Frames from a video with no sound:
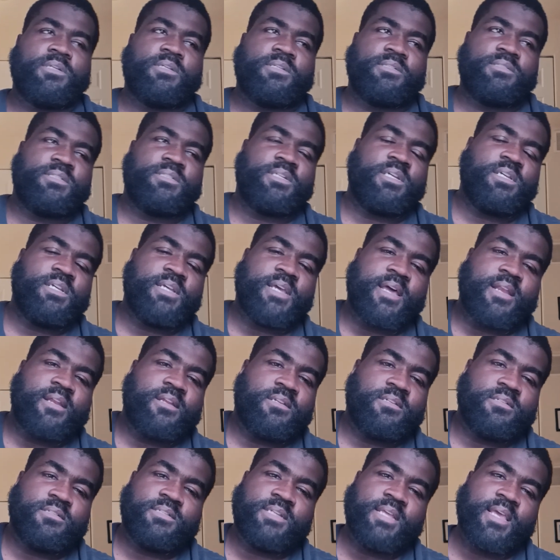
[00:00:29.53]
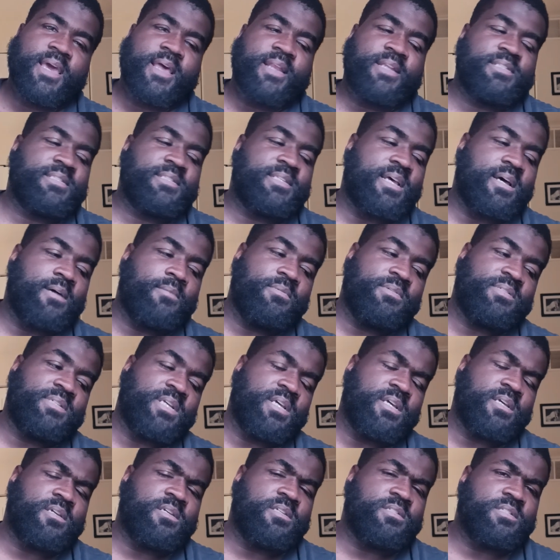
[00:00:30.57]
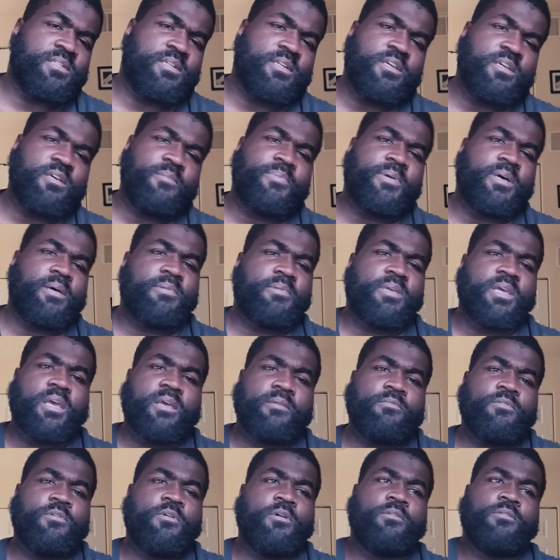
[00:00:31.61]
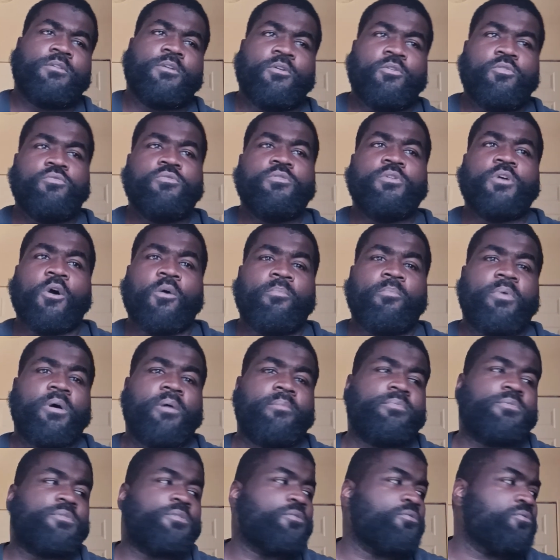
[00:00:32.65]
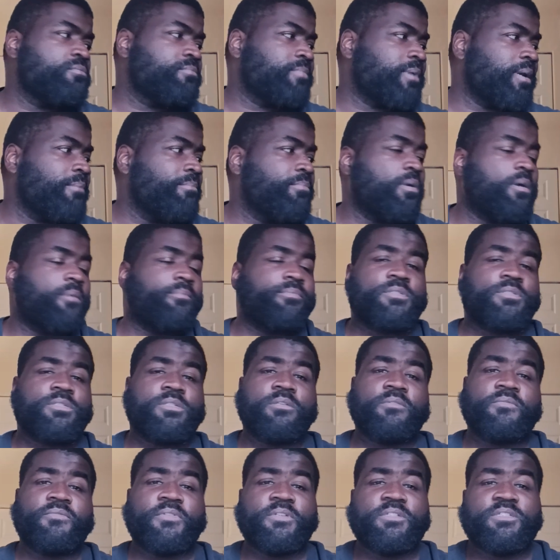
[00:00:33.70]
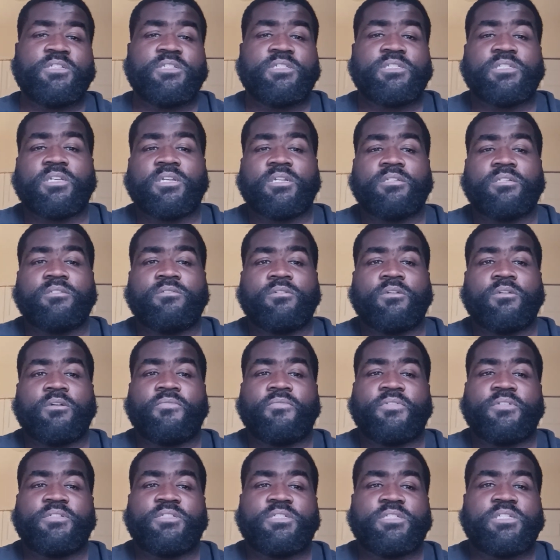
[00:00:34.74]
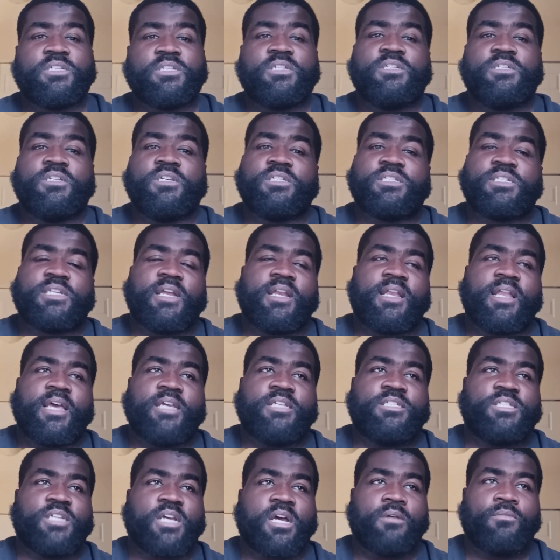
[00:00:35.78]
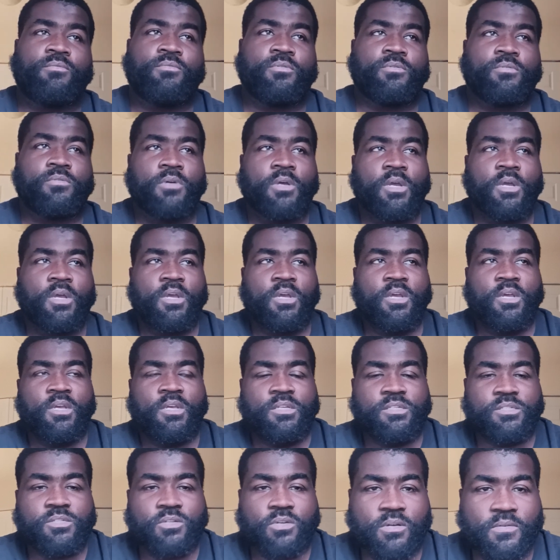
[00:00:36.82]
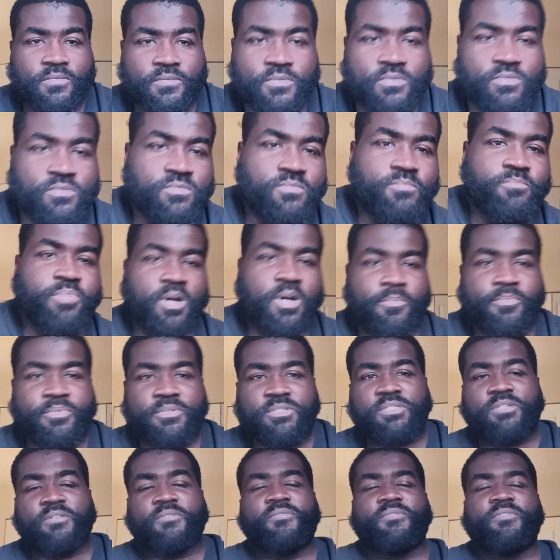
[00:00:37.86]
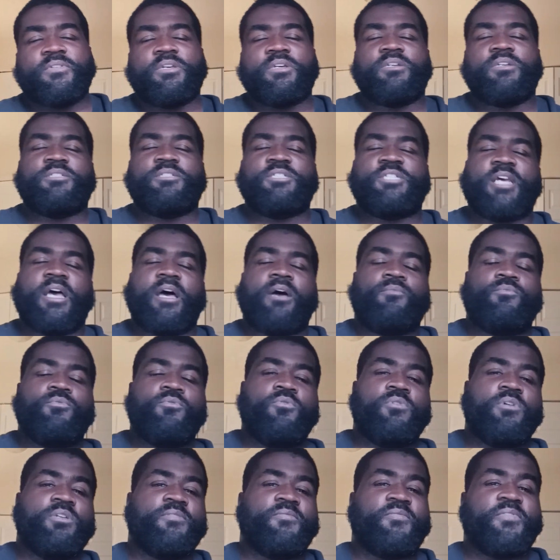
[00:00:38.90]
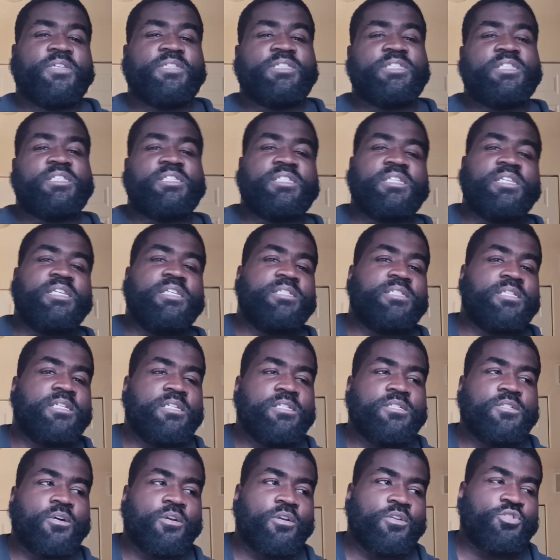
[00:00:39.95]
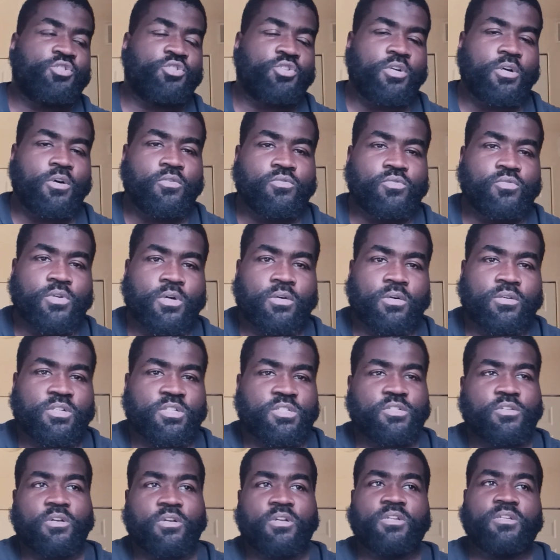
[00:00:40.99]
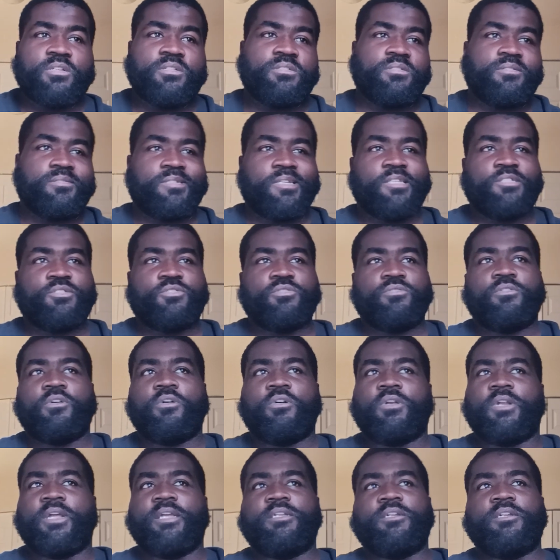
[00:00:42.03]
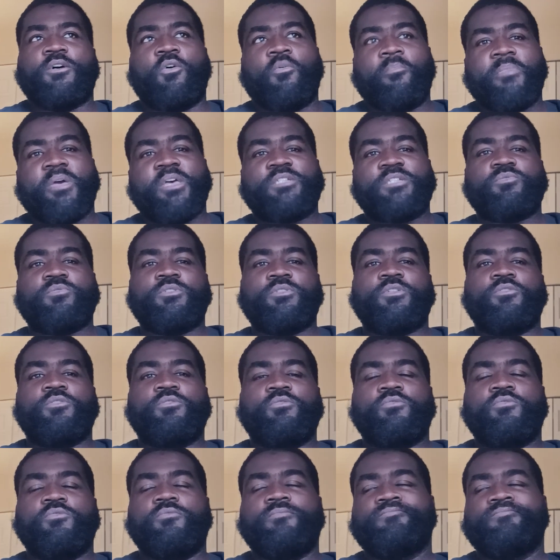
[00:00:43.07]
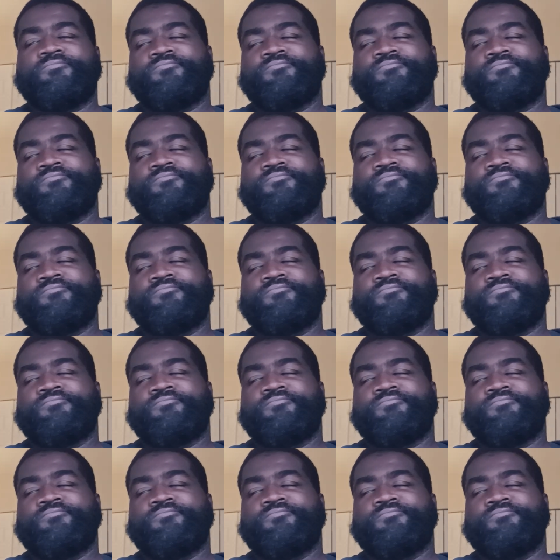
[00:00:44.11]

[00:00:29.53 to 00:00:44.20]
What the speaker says: They gotta stop with that, because in the hip hop game, you don't know who you're gonna bump into. You might bump into 50 Cent. You know, 50 Cent does not like Ja Rule. So if you bump into Ja Rule and 50 sees it, he's gonna troll you on it. He's gonna let you know that don't mess with dude.